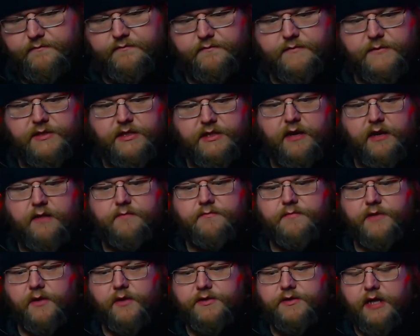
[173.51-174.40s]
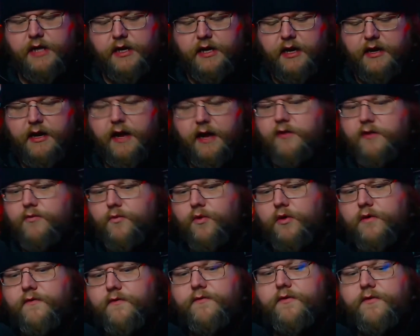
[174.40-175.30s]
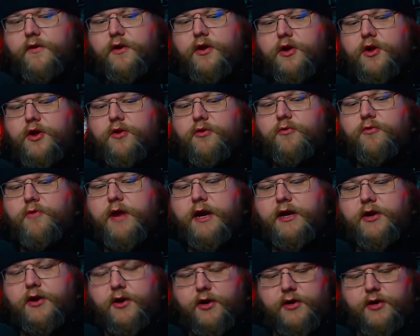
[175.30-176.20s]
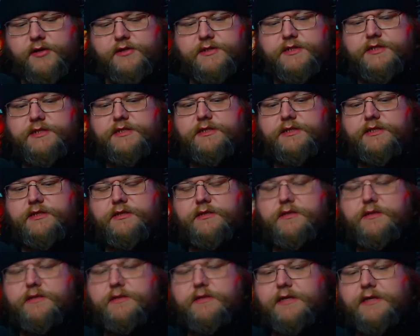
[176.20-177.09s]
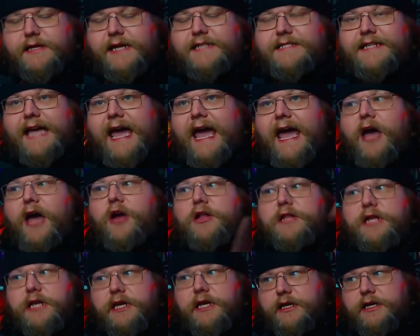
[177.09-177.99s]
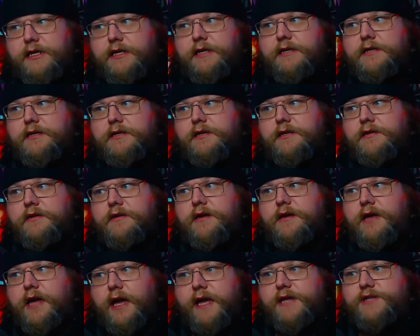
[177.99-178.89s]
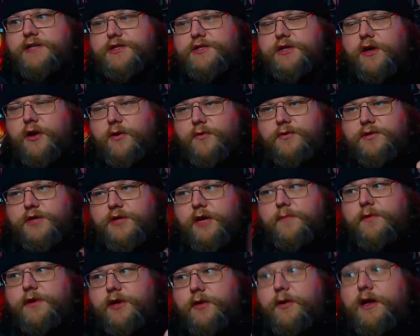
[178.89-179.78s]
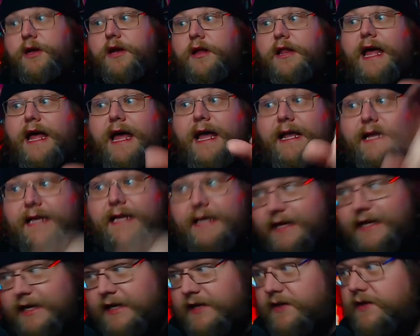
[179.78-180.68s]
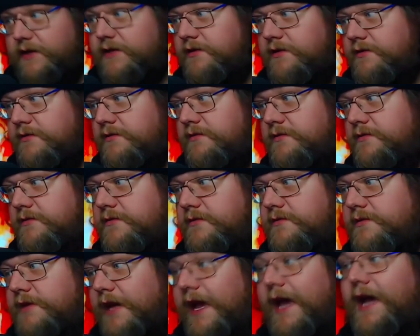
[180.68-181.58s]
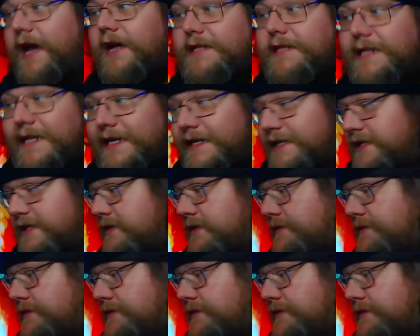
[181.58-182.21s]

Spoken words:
So yeah, go check out Howlin' Wolf Records. And that's Howlin', H-O-W-L-I-N, Howlin'.